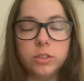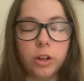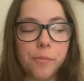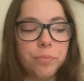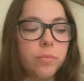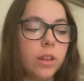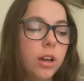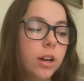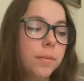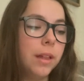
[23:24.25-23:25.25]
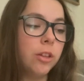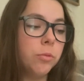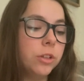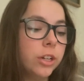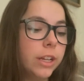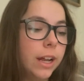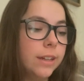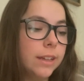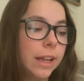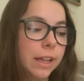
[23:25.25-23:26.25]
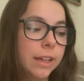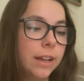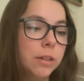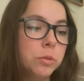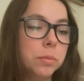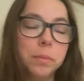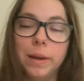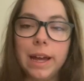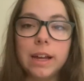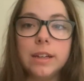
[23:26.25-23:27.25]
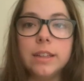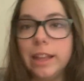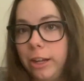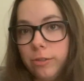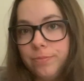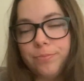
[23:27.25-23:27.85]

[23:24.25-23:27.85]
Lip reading: So that's what we're looking at, and I will be back later.